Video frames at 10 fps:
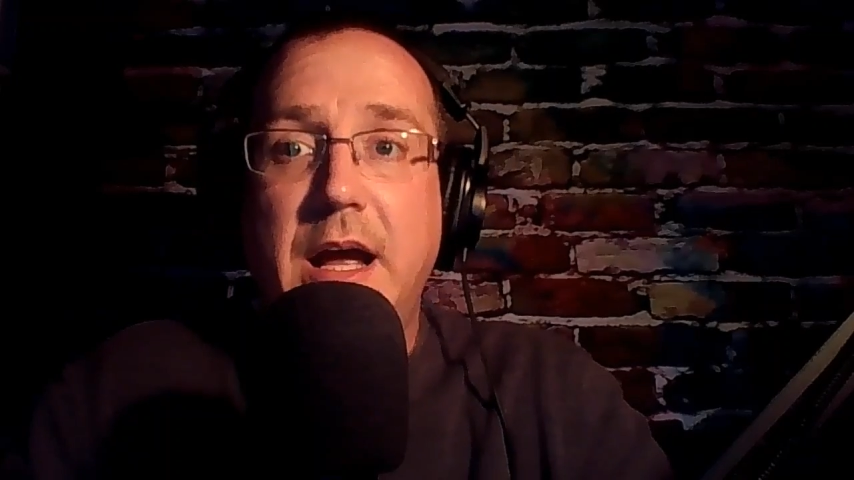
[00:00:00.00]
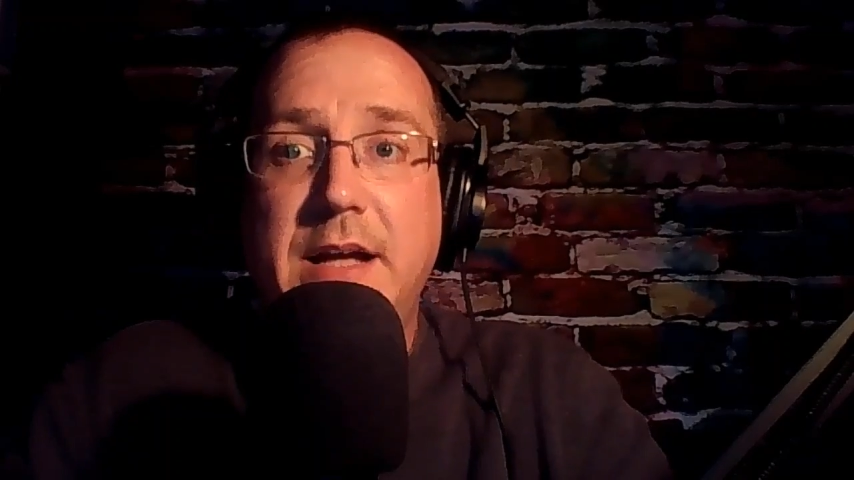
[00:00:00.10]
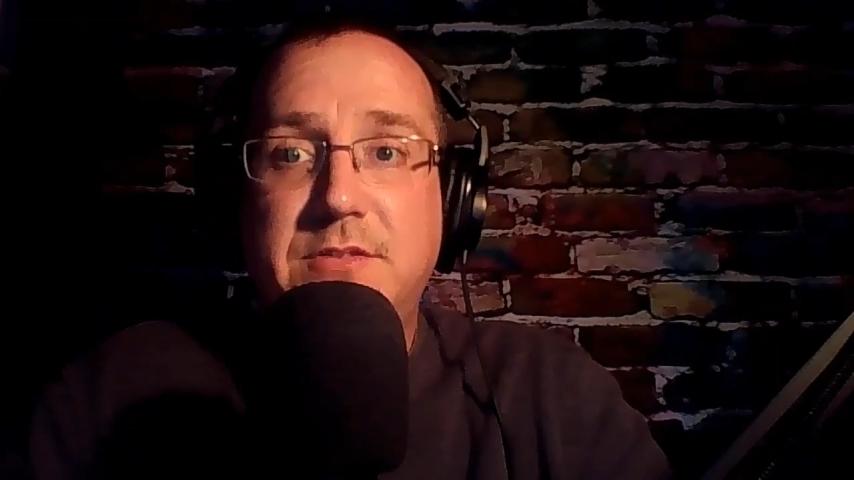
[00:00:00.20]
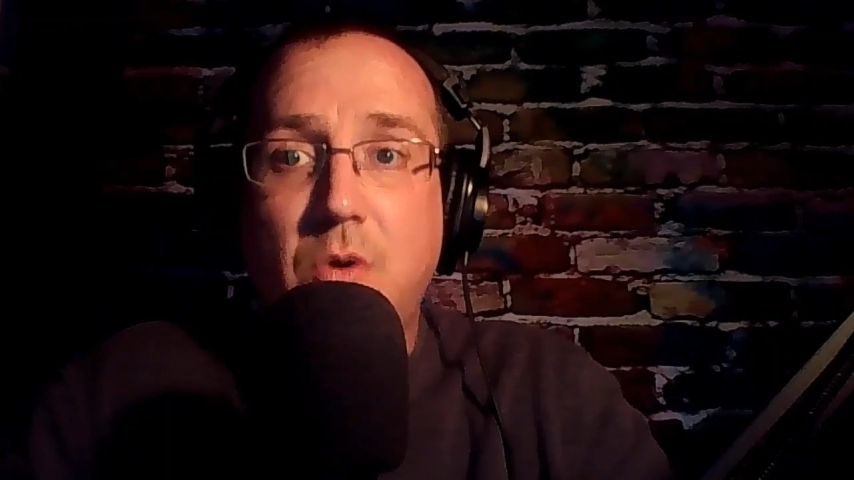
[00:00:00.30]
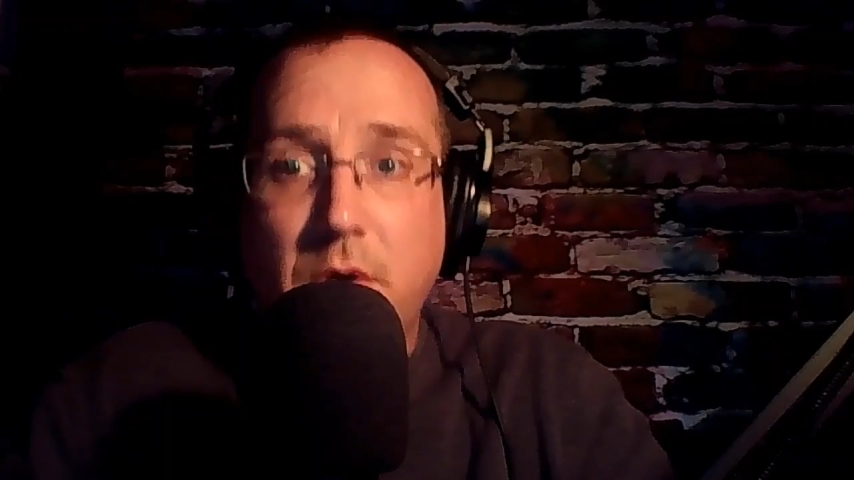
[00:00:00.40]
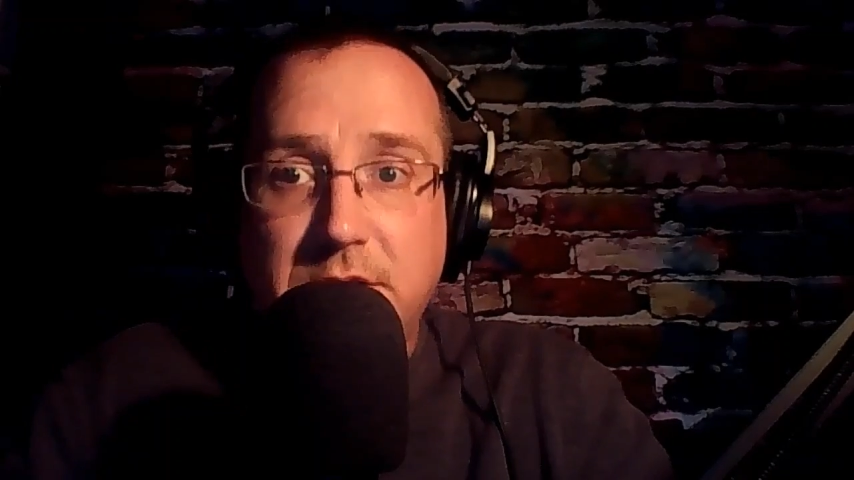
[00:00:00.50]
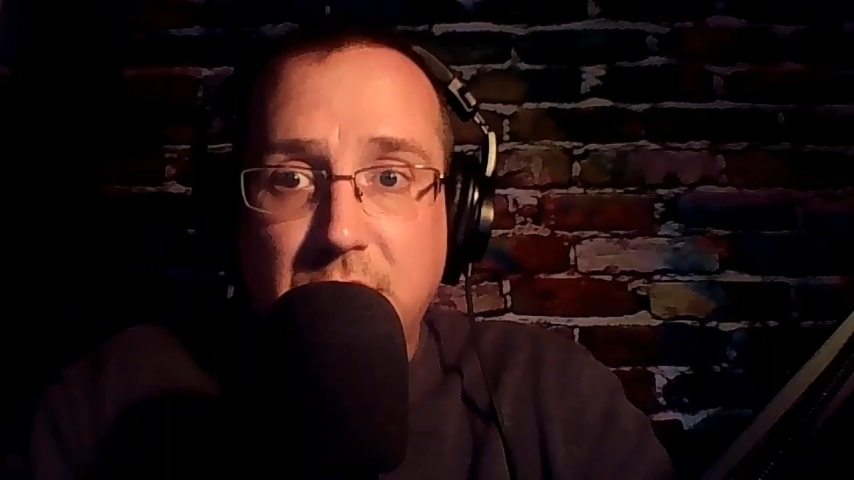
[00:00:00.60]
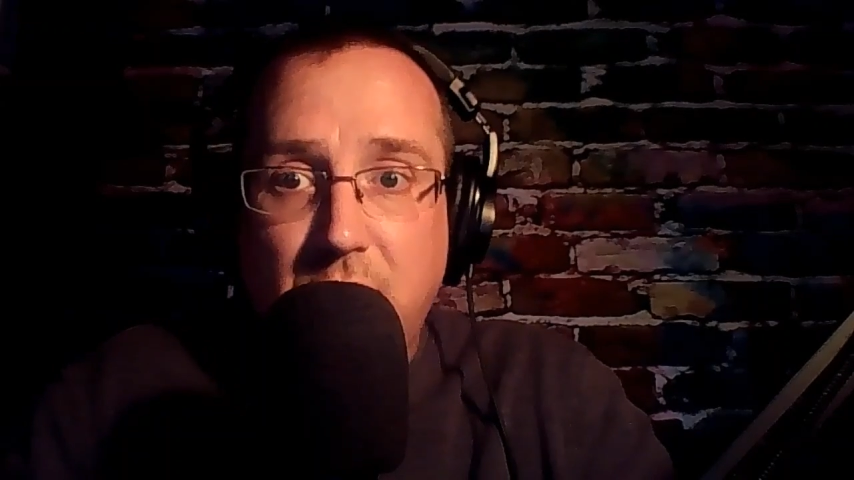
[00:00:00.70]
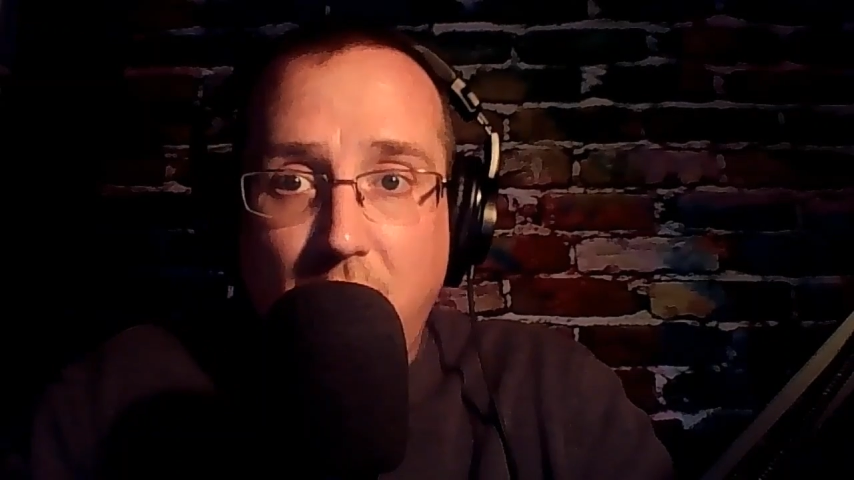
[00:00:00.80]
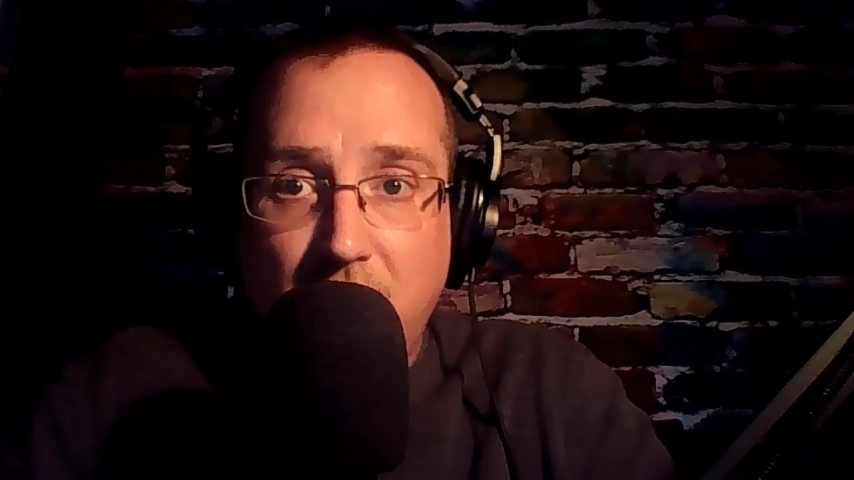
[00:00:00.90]
is going
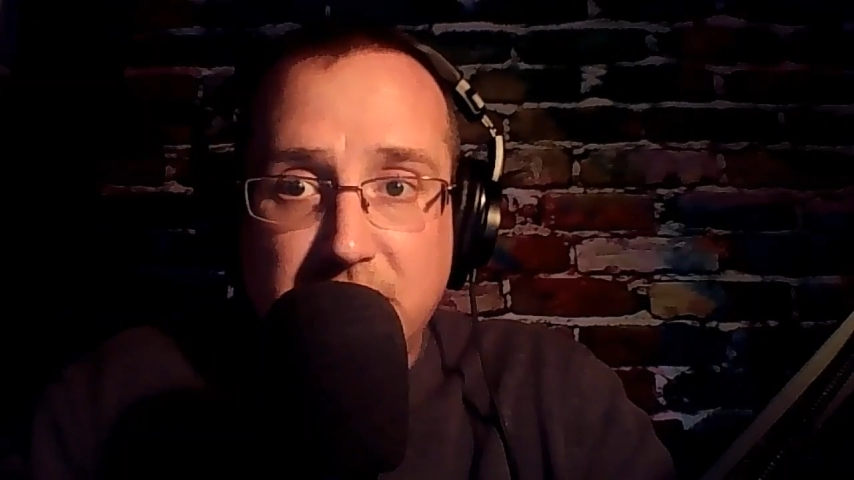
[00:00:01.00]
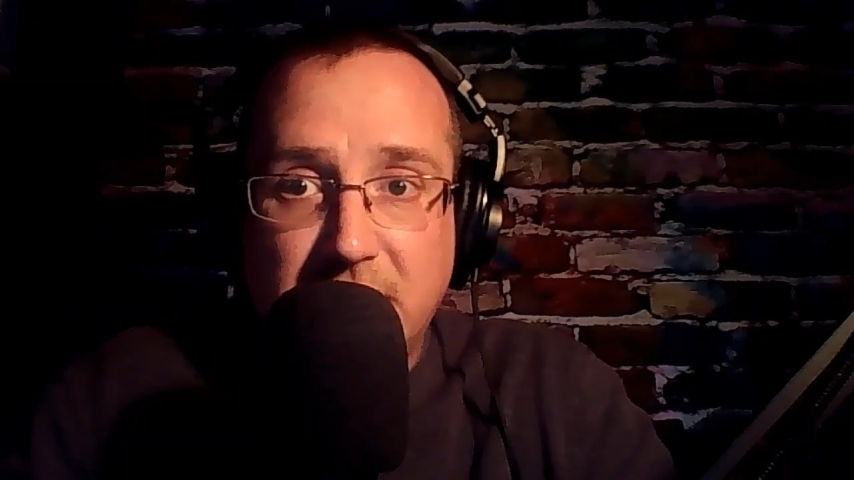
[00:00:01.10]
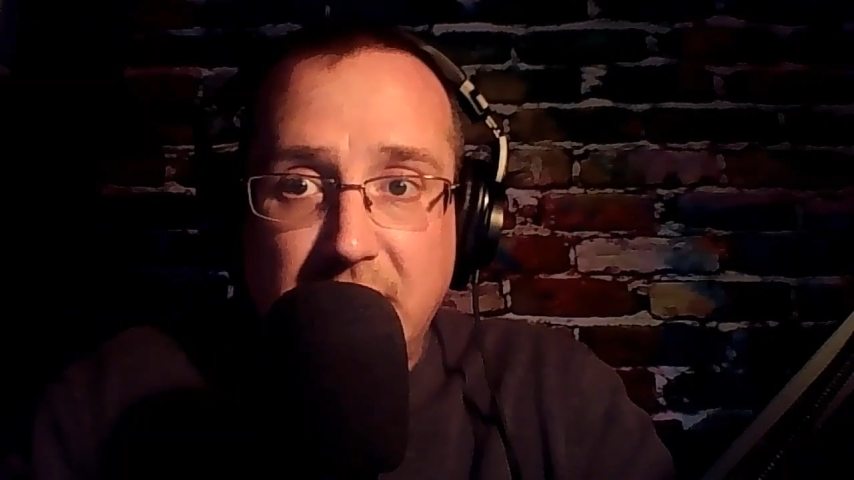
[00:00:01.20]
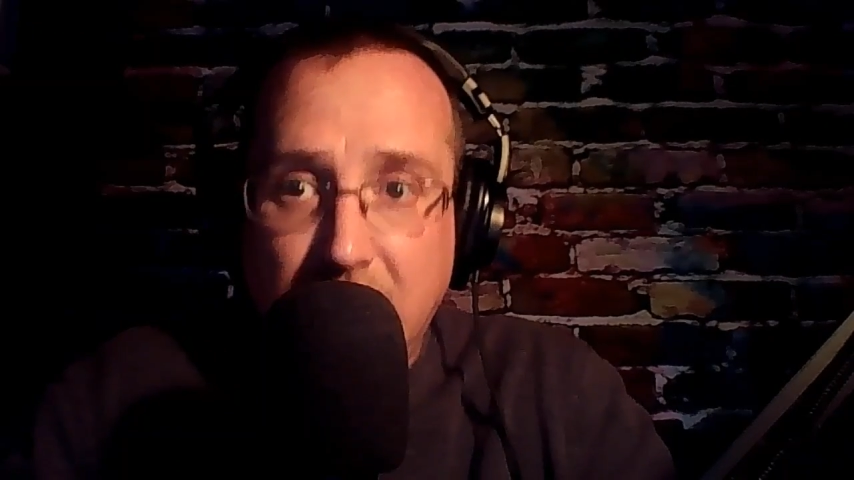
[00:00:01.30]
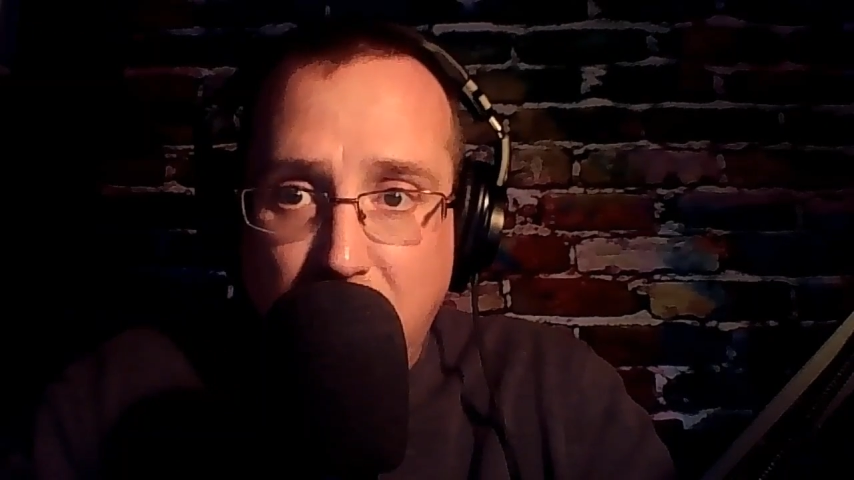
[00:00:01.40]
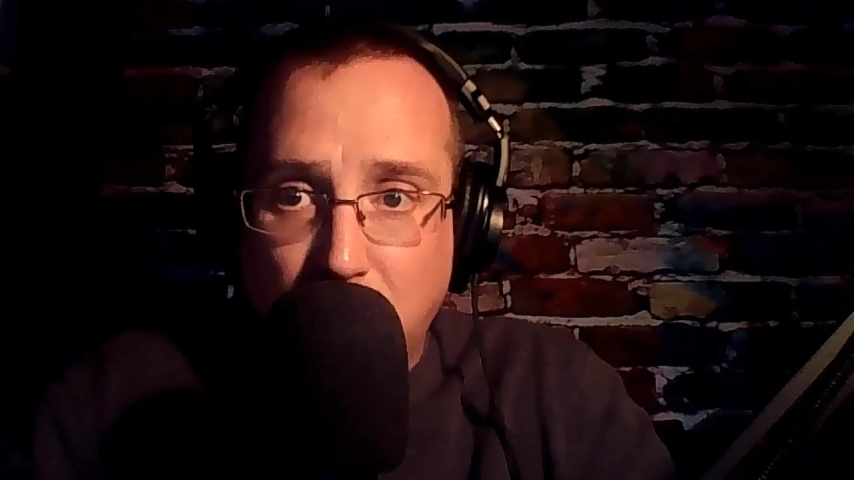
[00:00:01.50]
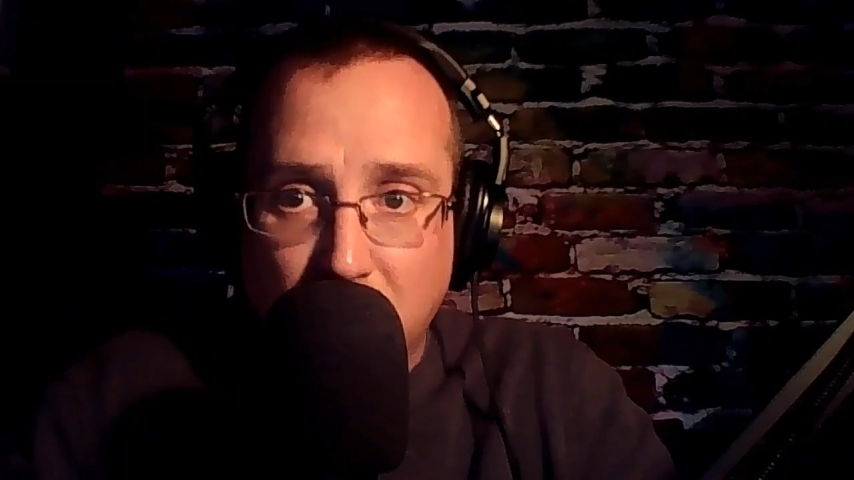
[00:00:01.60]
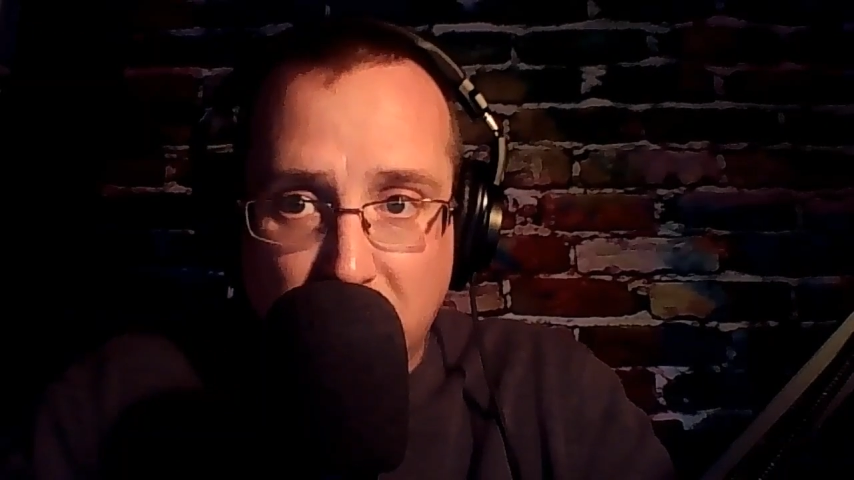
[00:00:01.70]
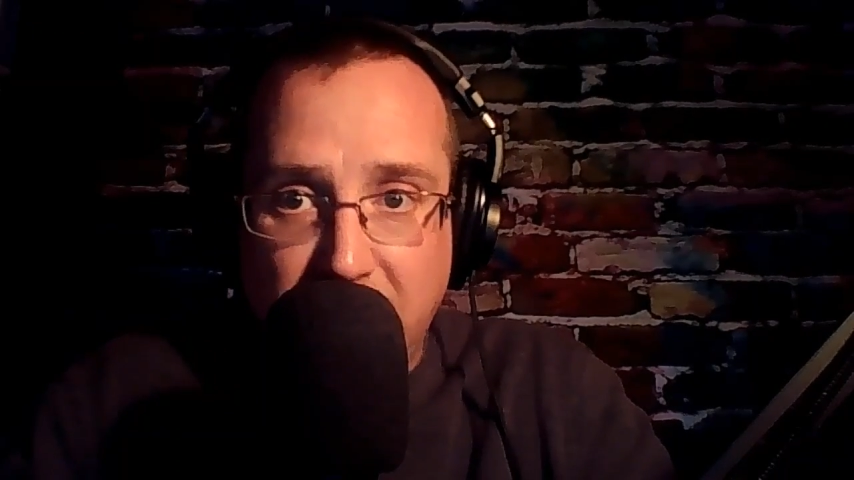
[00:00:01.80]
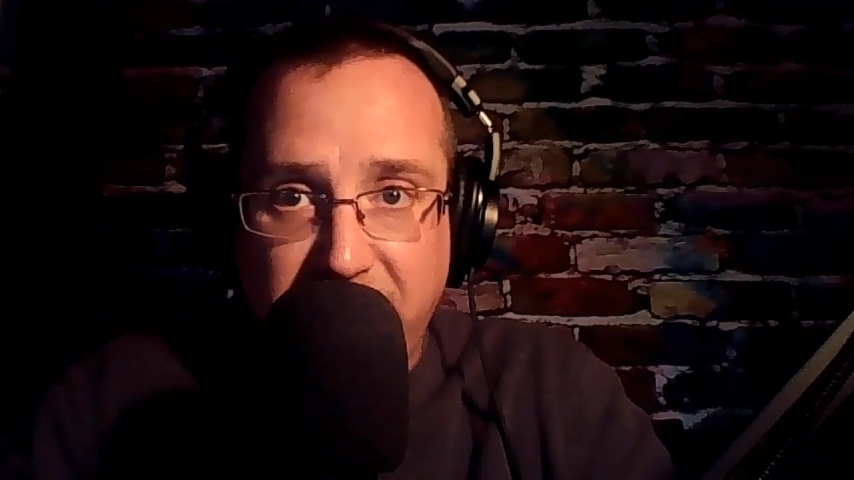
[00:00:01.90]
to cause equal,